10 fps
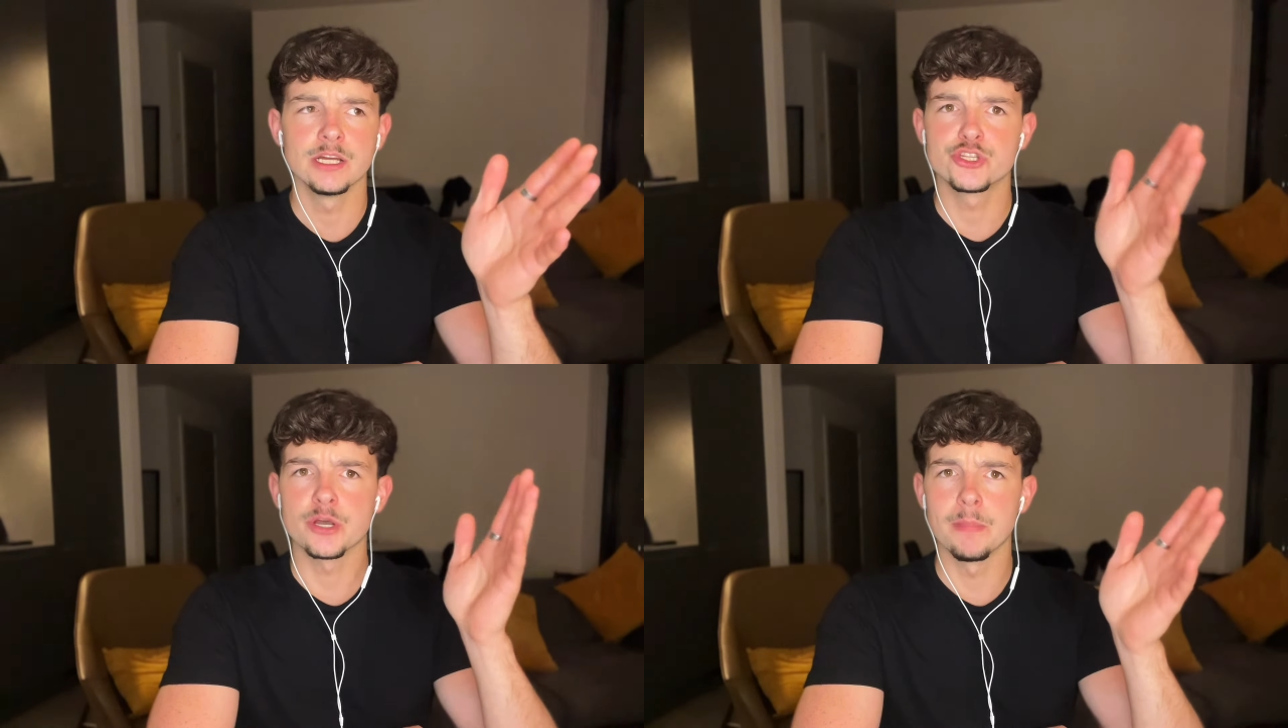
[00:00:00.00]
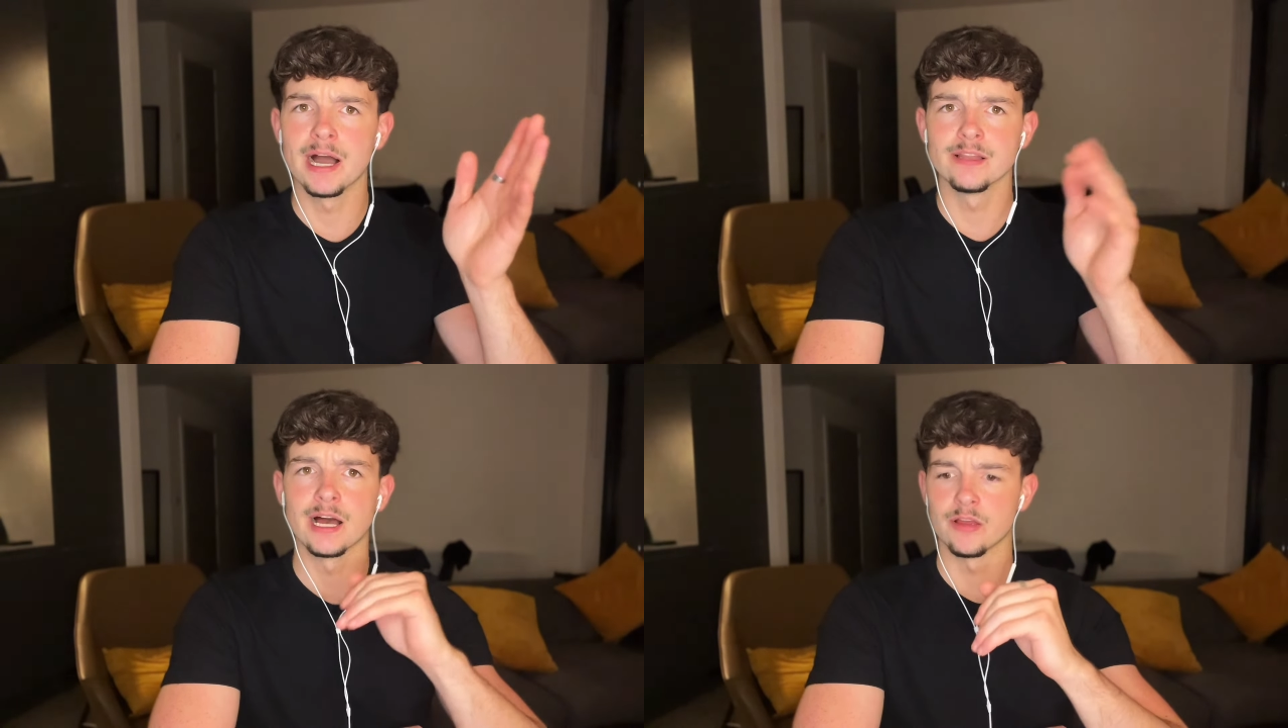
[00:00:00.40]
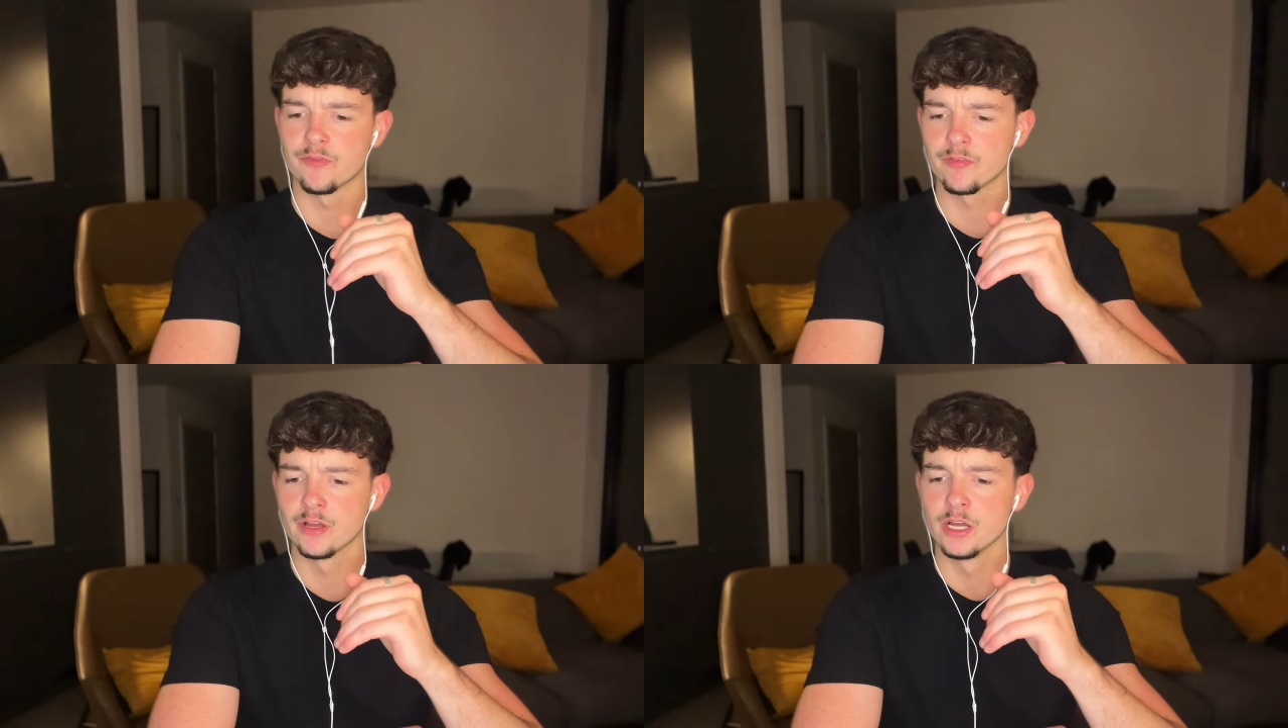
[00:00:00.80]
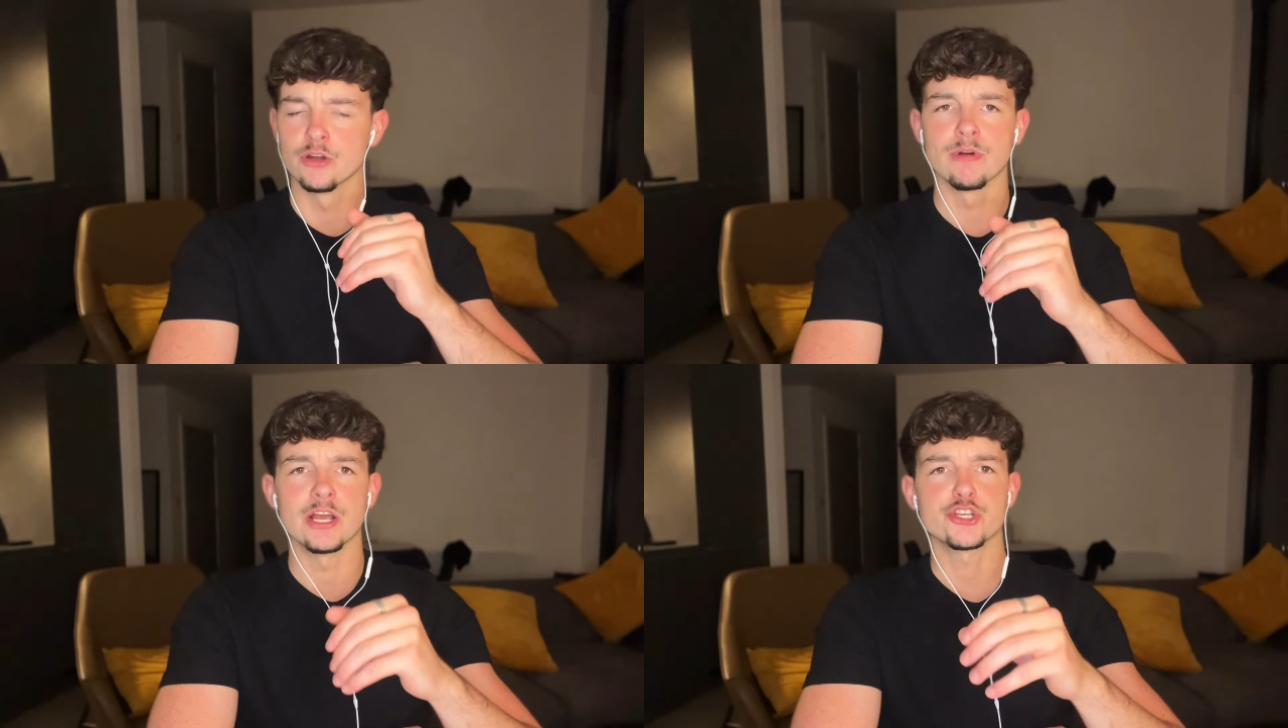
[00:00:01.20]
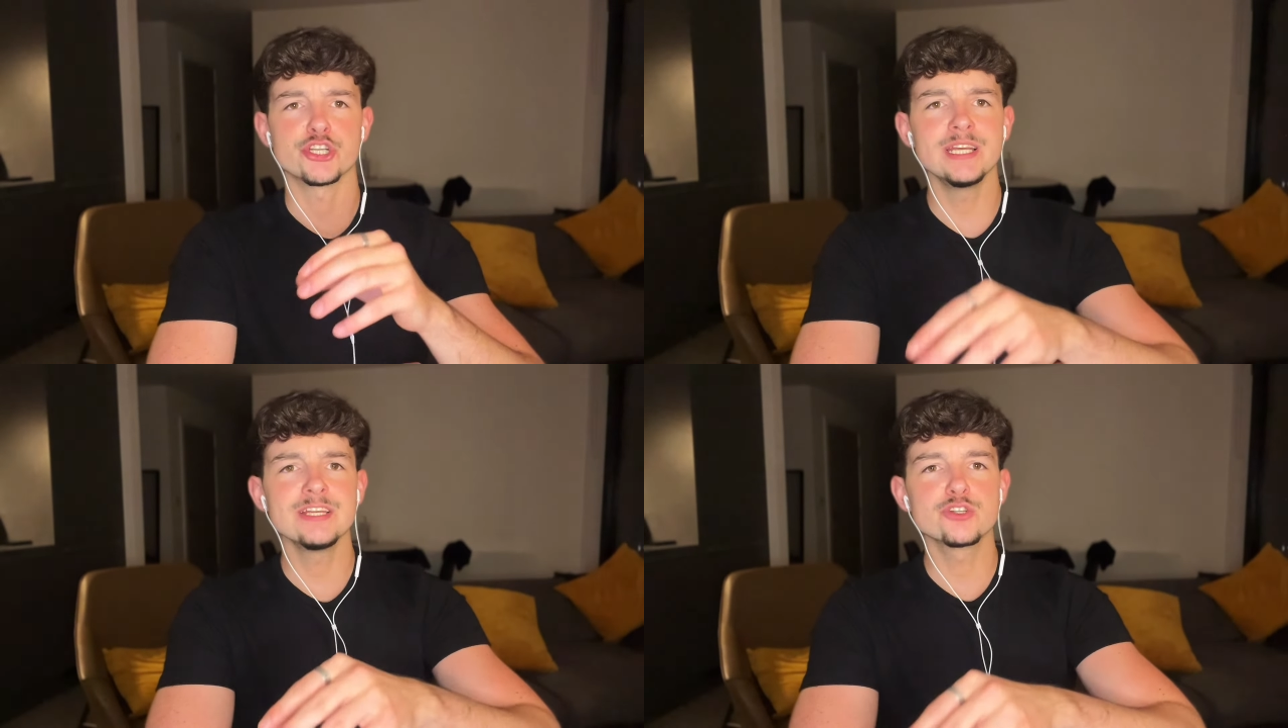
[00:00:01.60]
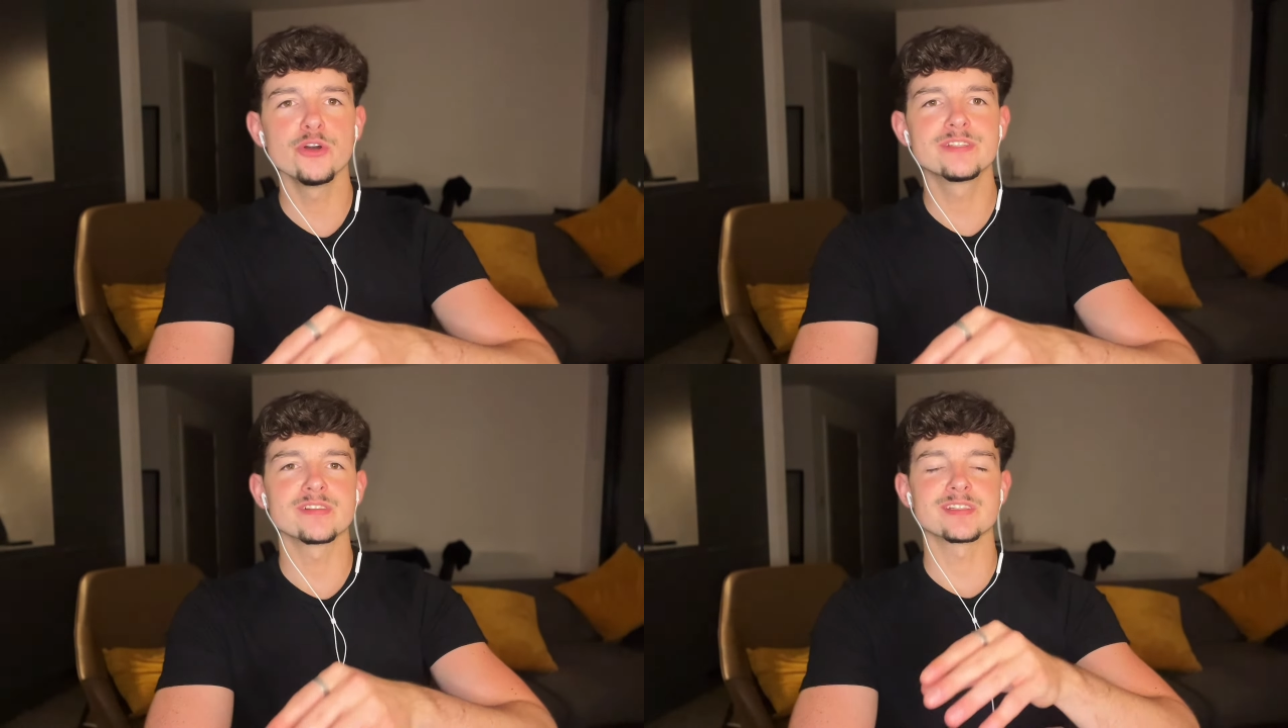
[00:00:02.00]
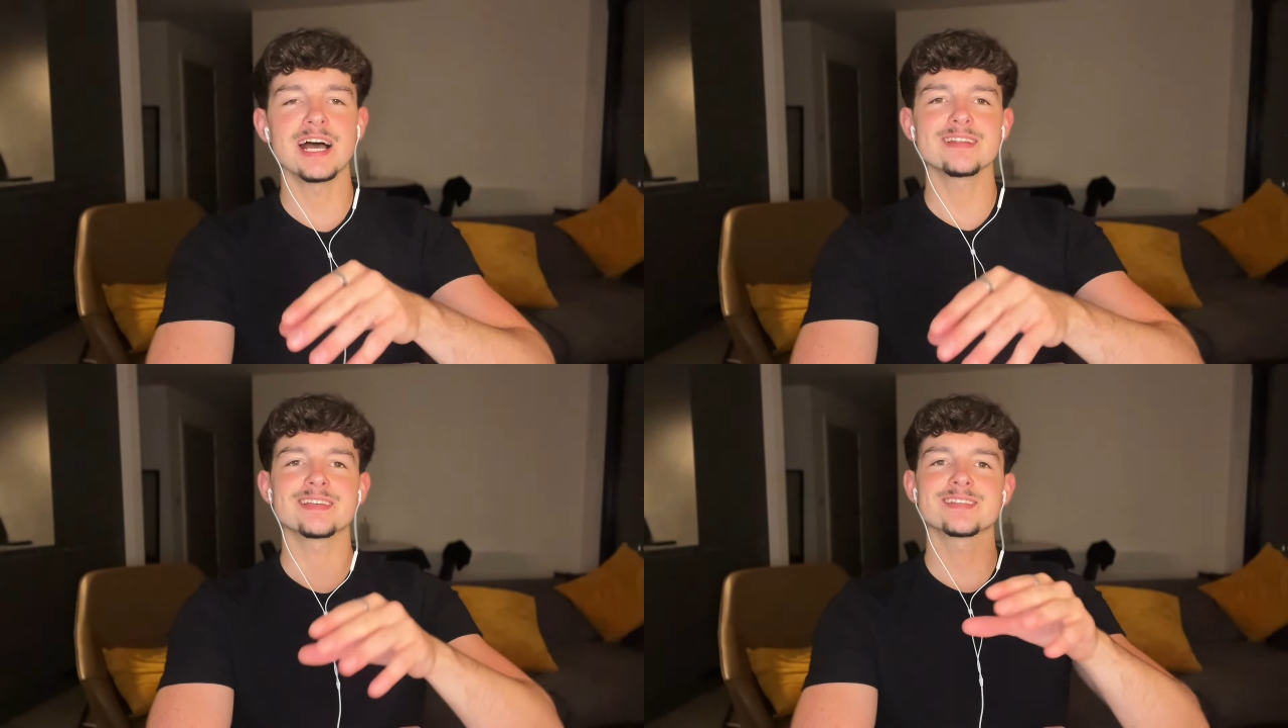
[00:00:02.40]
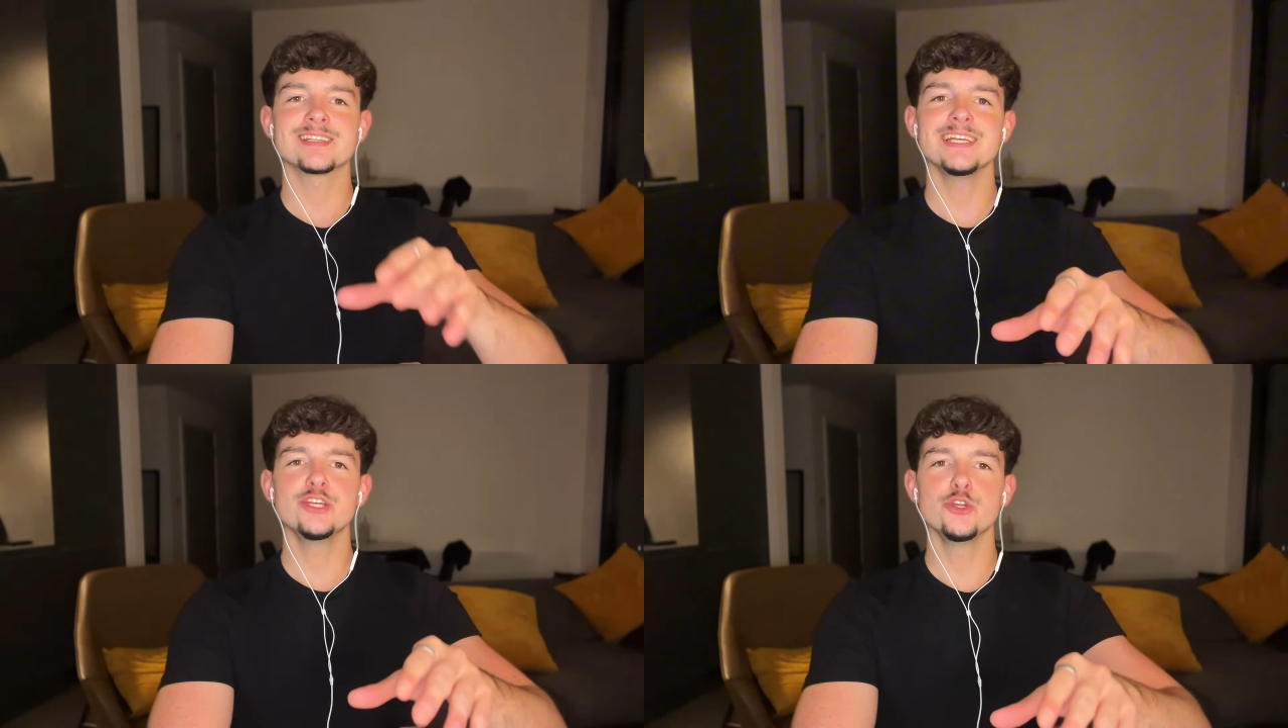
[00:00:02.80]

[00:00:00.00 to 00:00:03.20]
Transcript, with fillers: to my life? Right? She is going to start to see